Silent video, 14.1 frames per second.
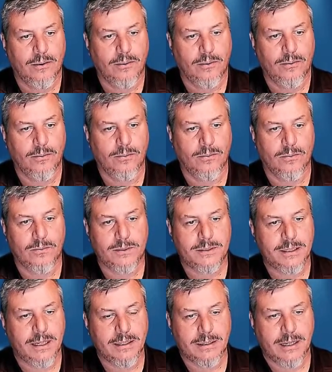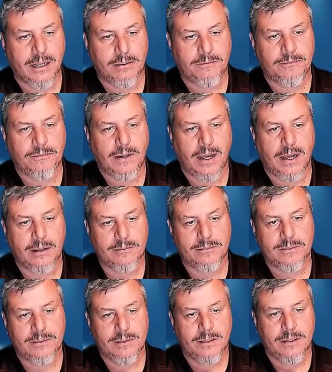
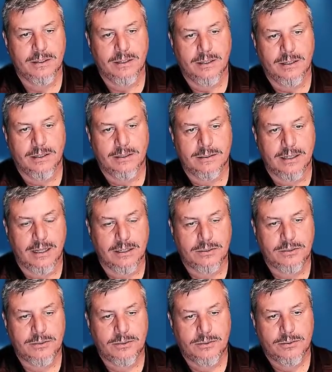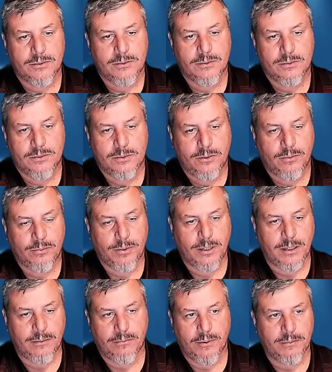
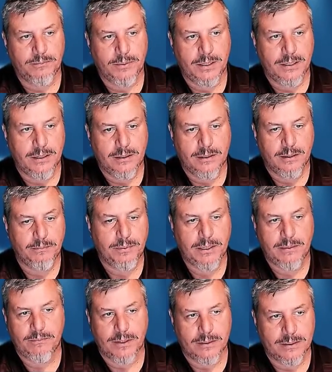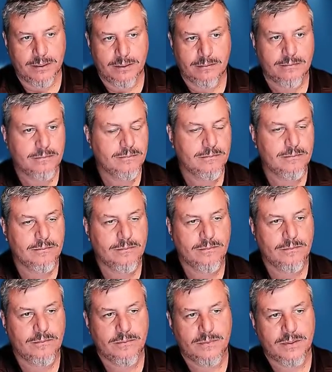10.5.3 would be the B building.
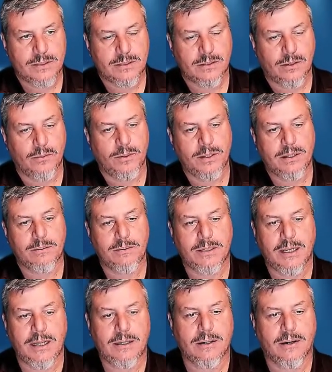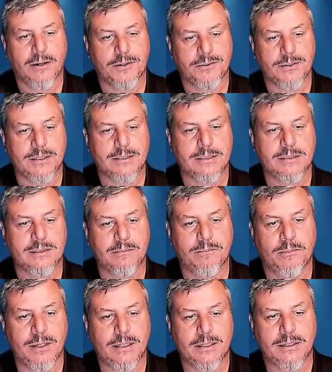So we can take our addresses and
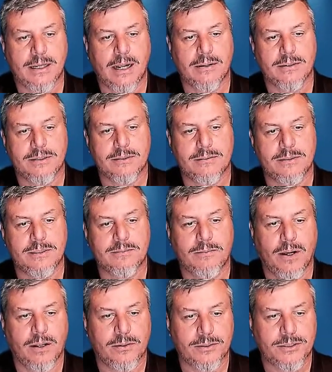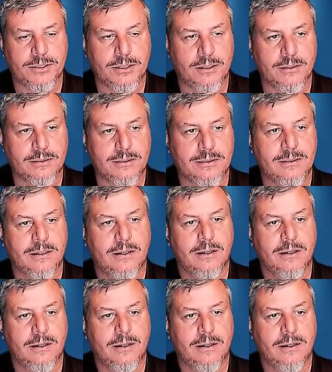break it down into smaller chunks